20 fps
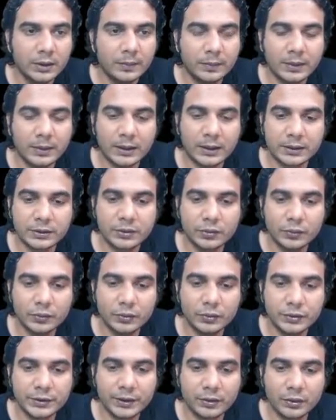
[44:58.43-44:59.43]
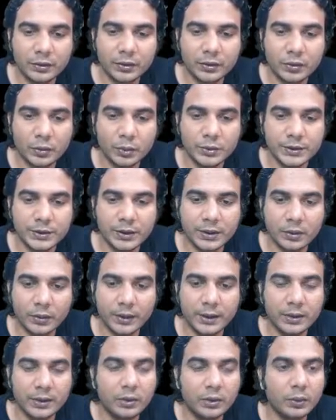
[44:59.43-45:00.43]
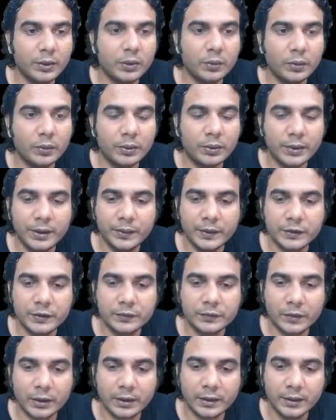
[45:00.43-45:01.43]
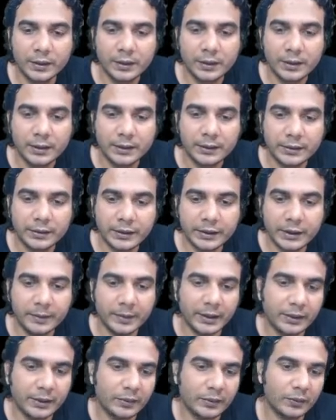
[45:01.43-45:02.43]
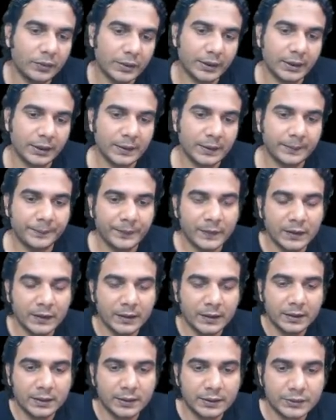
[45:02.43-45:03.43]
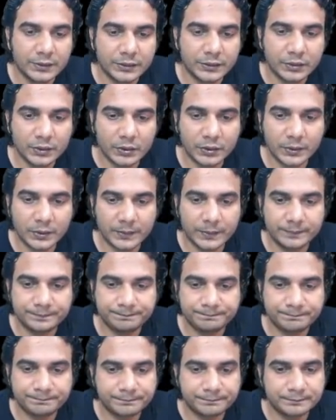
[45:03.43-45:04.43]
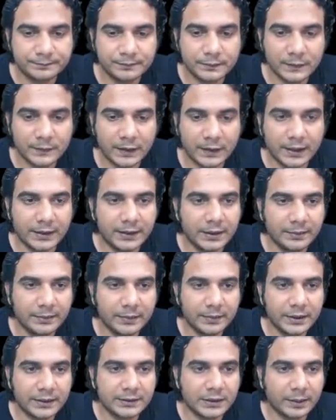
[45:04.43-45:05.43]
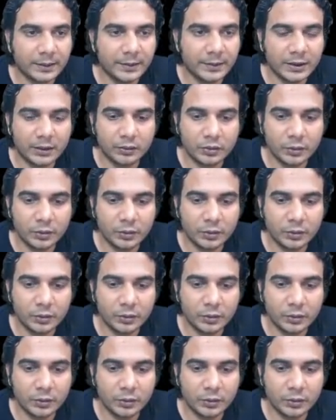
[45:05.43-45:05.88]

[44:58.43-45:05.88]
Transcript: plus 2020 into Q. Q is what? 3 by 2. All right. So add them. It is coming out